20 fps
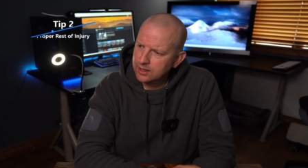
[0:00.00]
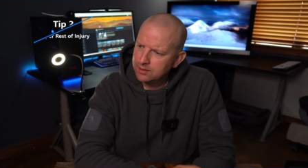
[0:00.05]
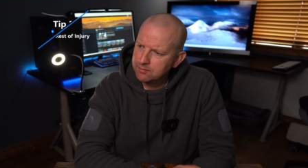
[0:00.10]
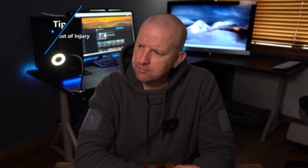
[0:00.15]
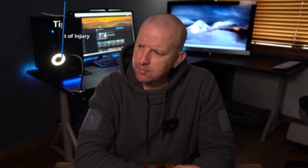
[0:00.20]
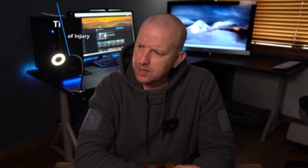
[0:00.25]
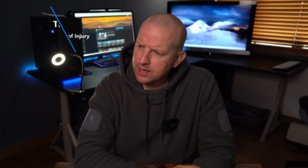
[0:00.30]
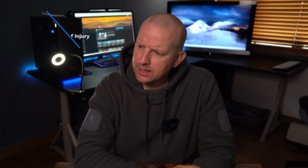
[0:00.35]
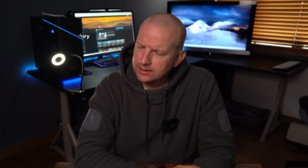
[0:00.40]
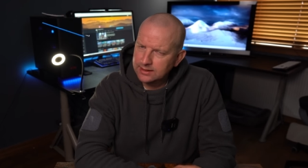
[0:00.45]

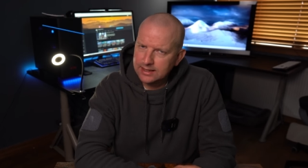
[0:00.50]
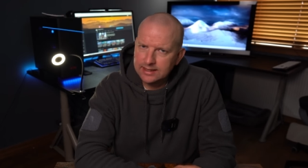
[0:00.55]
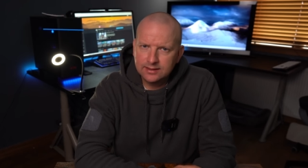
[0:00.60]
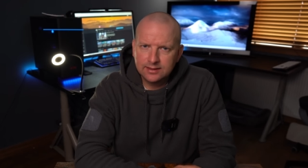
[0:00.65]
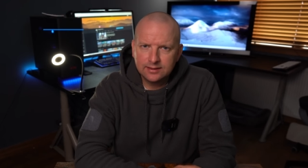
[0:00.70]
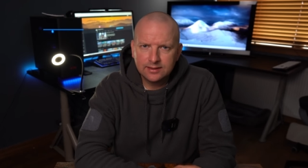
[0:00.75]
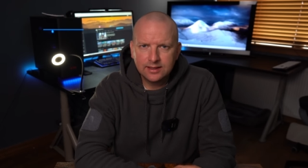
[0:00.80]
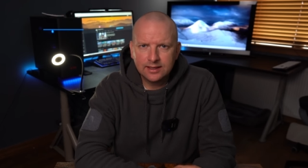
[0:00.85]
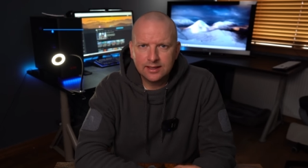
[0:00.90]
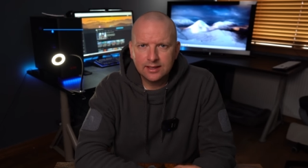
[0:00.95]
in my
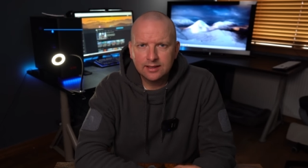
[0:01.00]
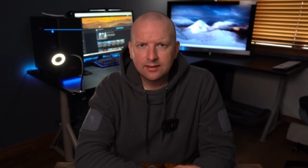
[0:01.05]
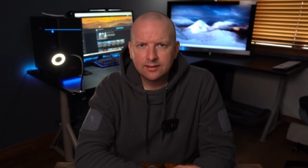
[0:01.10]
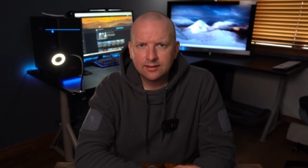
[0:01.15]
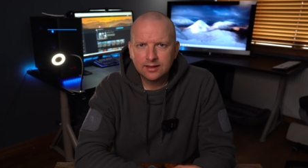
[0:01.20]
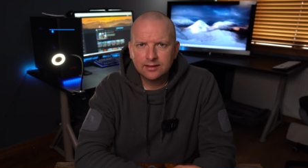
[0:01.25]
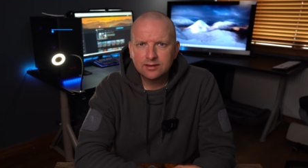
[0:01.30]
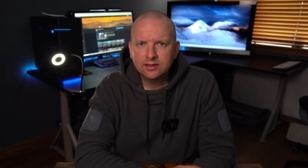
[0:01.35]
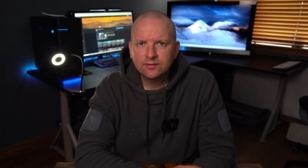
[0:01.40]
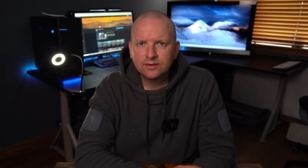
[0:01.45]
day-to-day
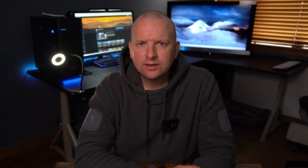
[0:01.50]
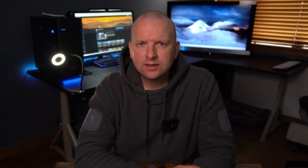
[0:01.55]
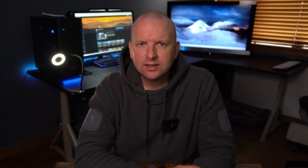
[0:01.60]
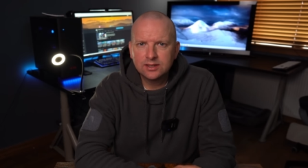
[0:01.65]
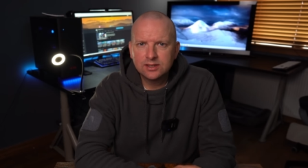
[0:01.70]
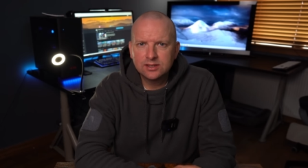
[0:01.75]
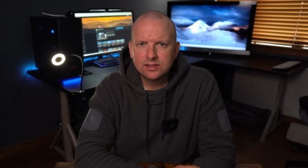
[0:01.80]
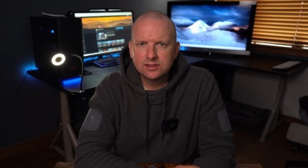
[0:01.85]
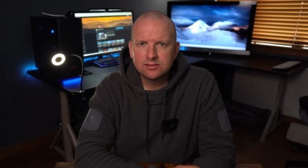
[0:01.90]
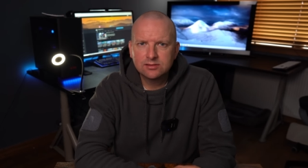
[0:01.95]

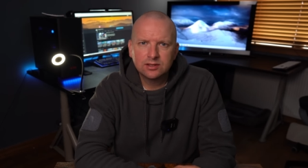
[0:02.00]
activities